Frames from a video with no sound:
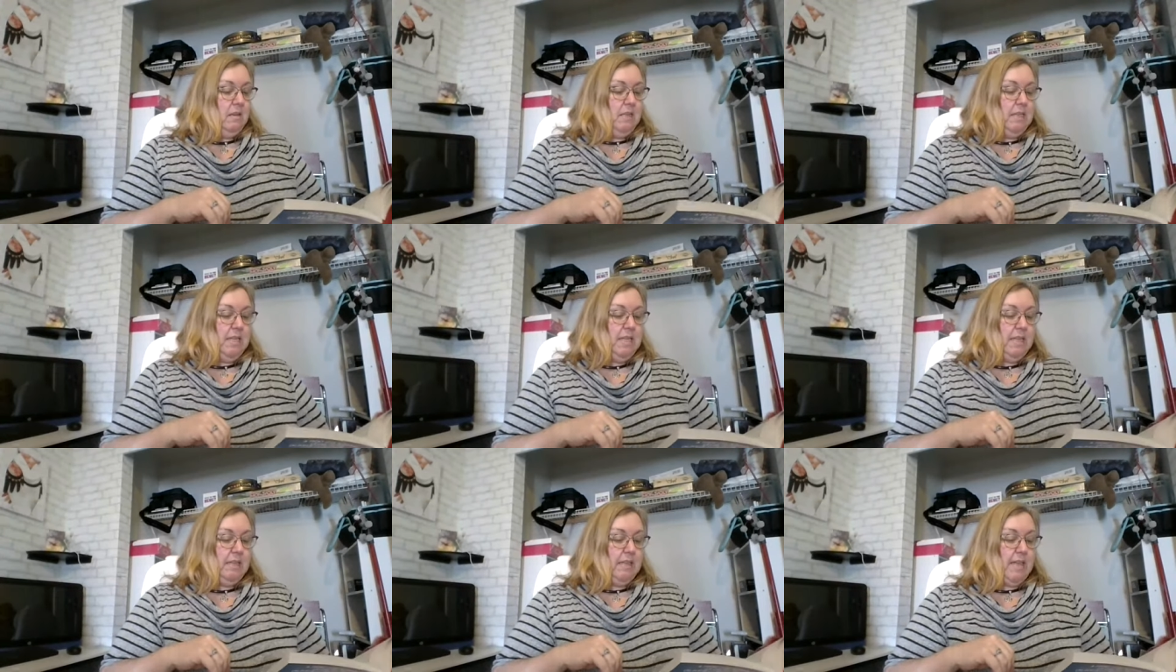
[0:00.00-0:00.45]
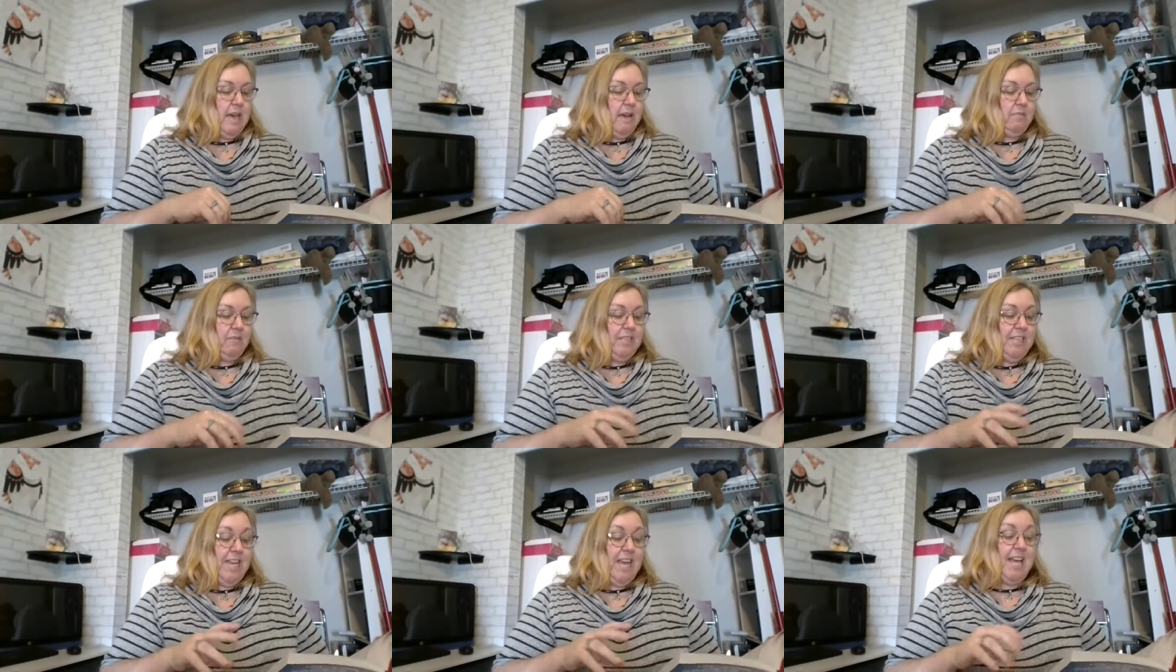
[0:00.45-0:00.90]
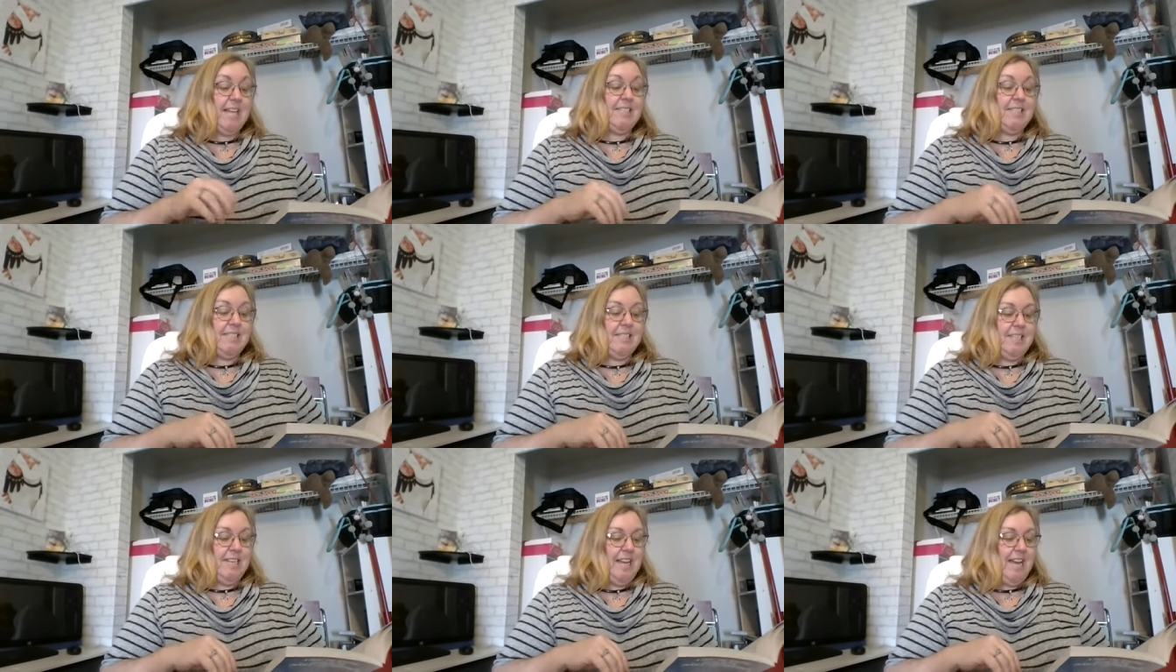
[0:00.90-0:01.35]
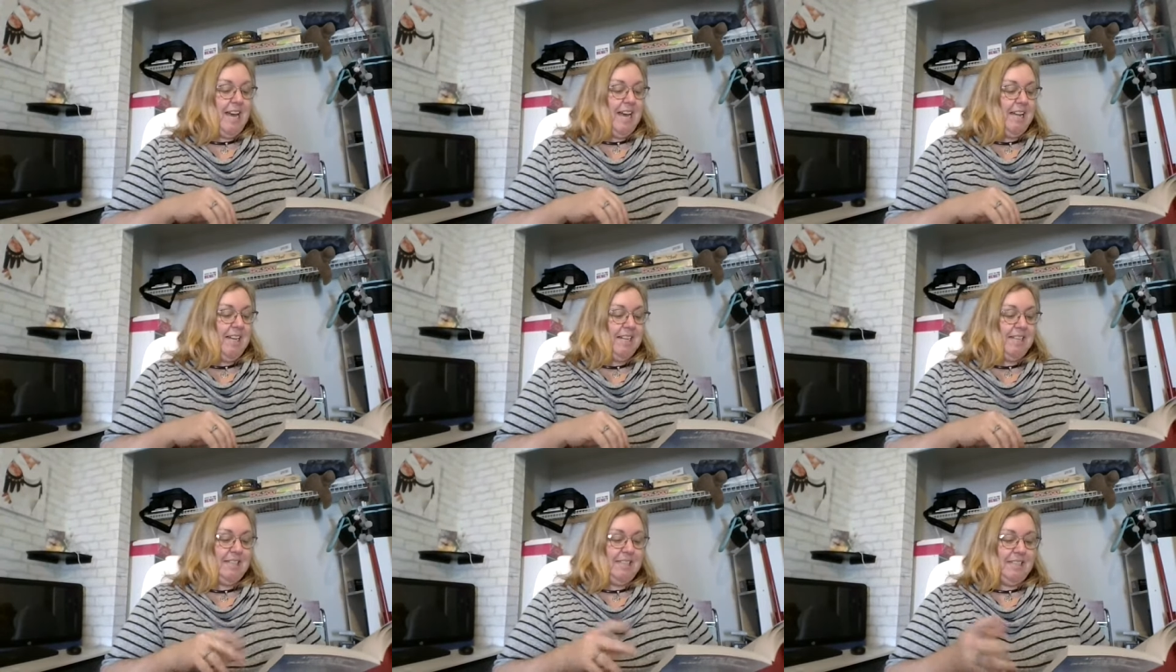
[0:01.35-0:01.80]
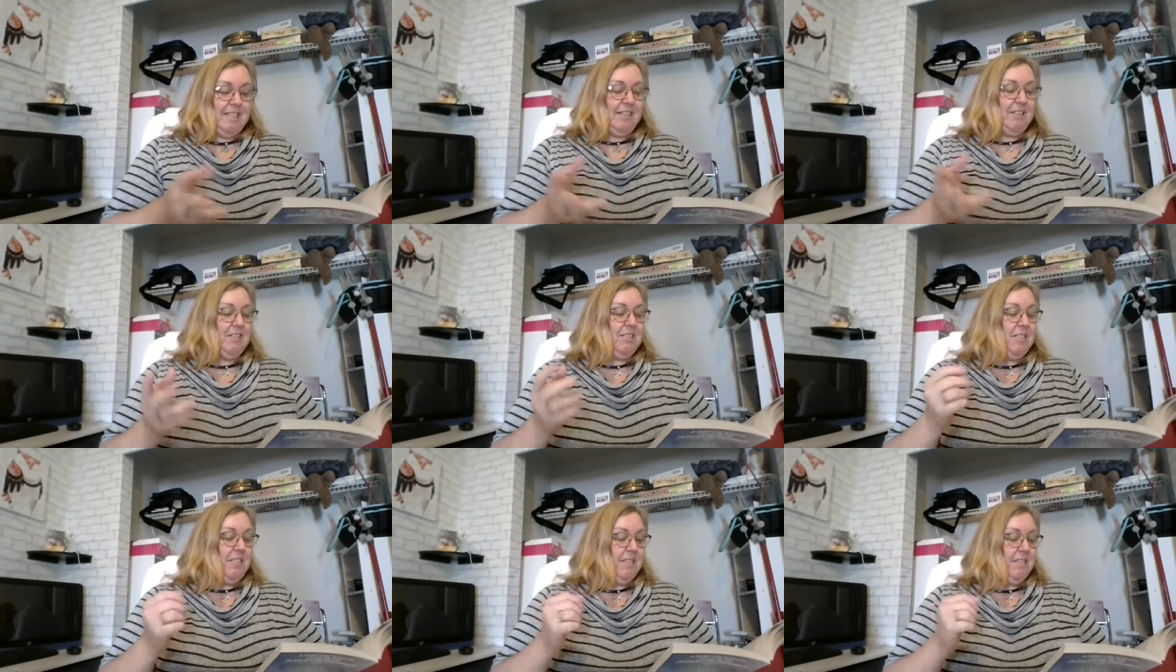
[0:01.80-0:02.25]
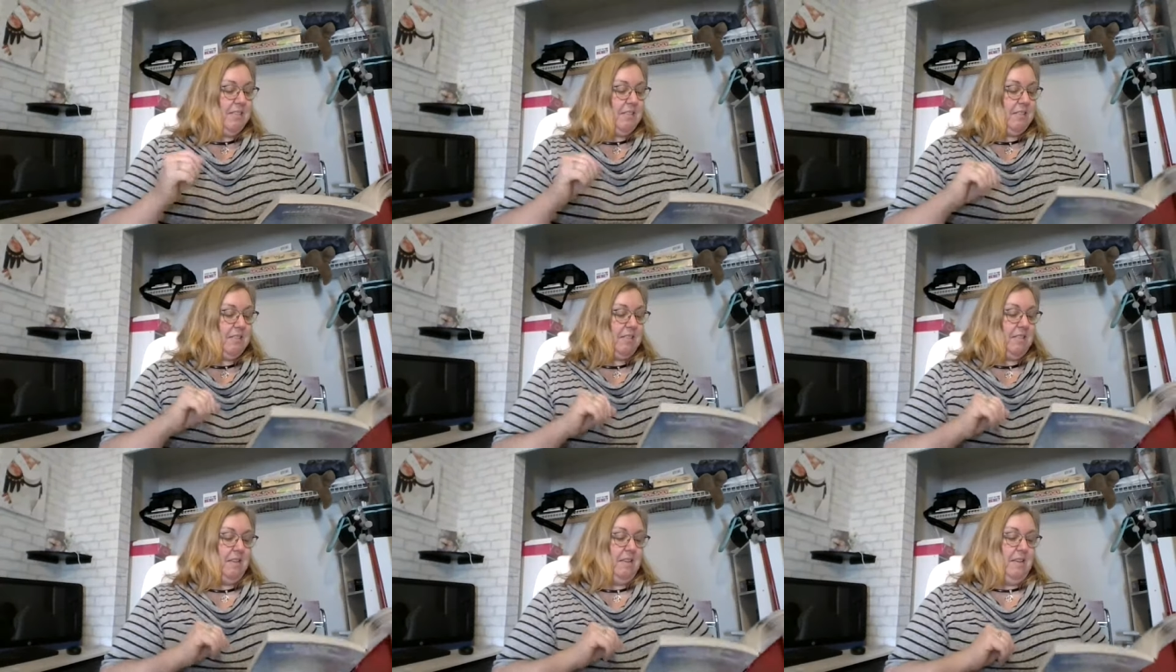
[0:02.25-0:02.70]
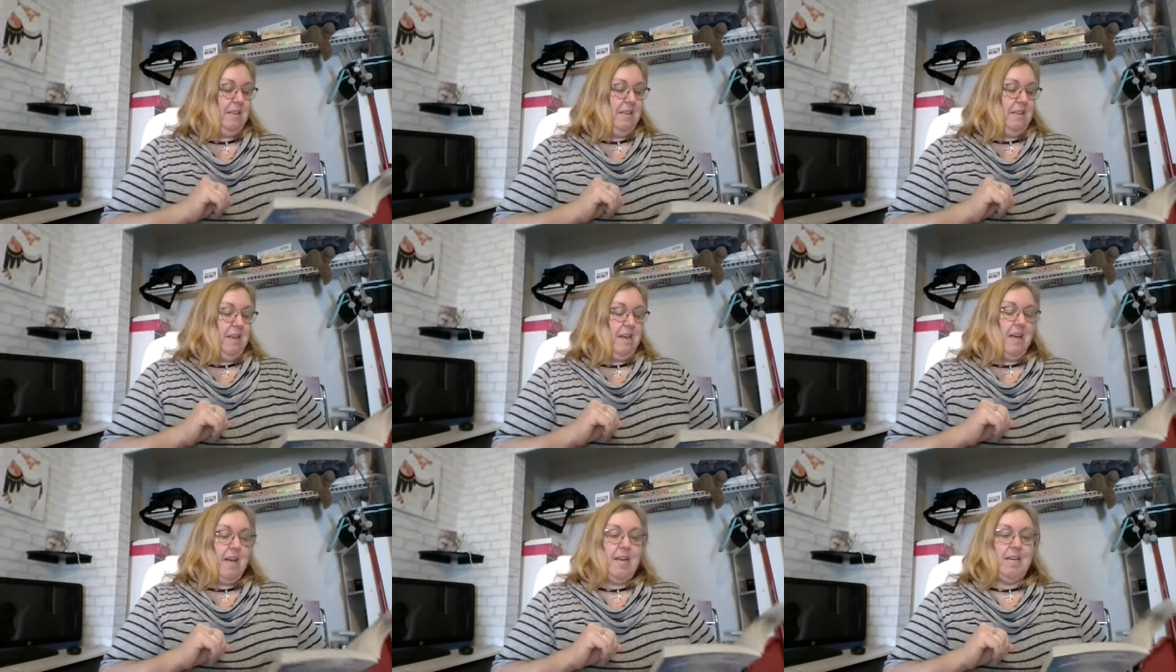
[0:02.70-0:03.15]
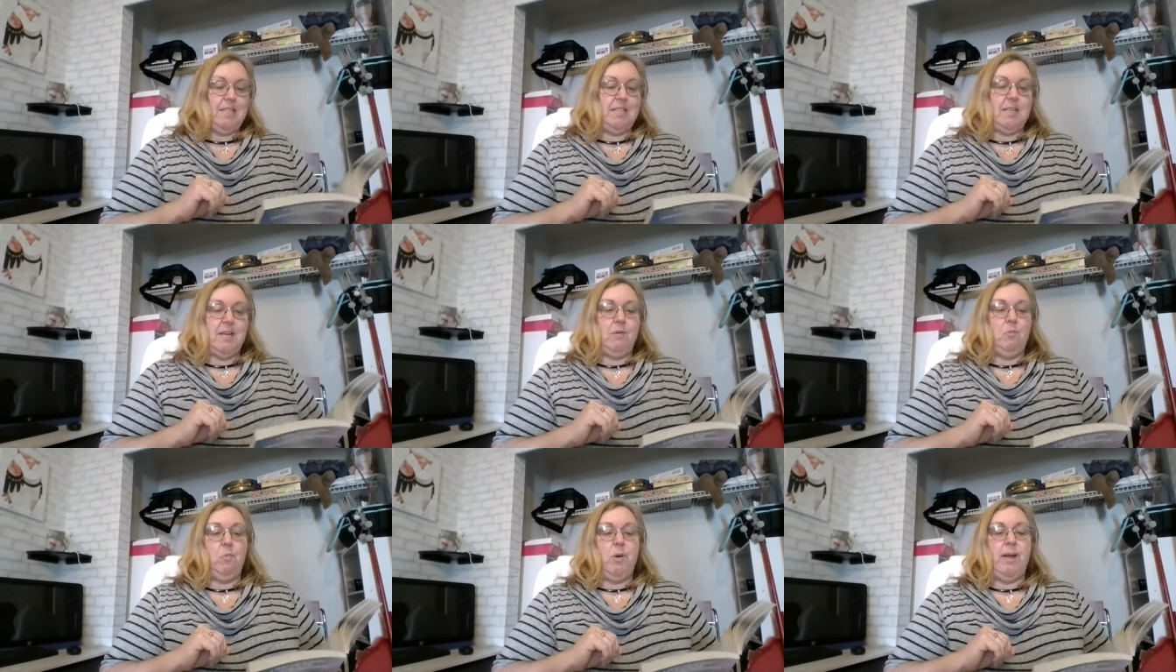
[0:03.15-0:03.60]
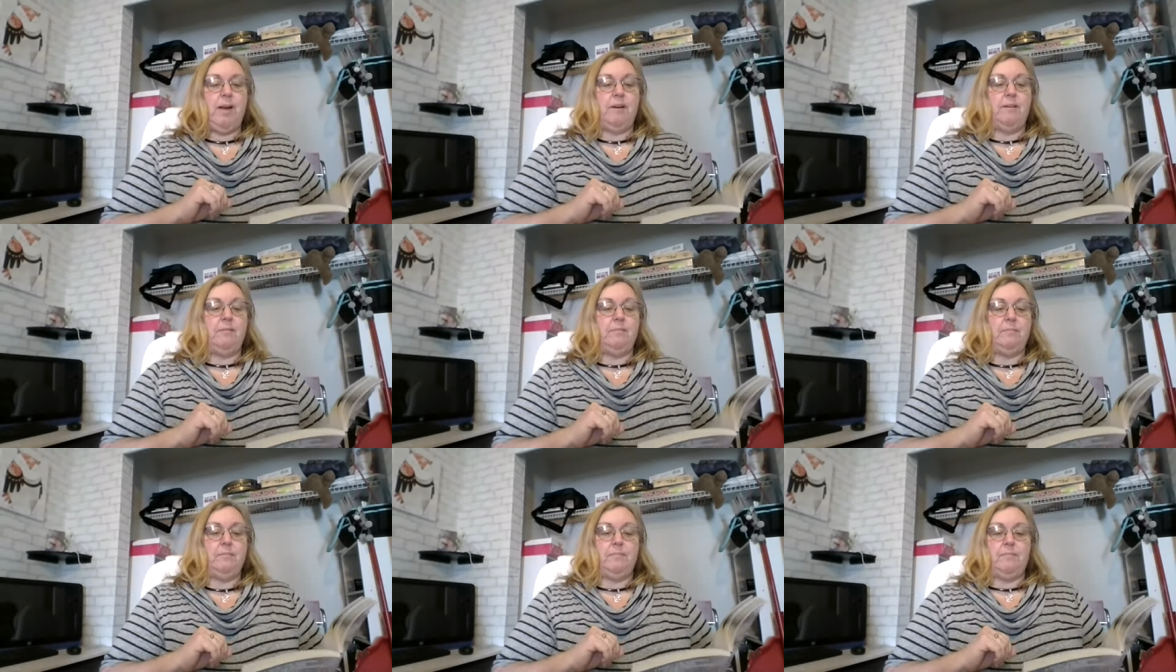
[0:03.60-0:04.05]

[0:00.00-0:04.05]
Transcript: He laughed. "Yes, the island. There it is." I said, "Where?"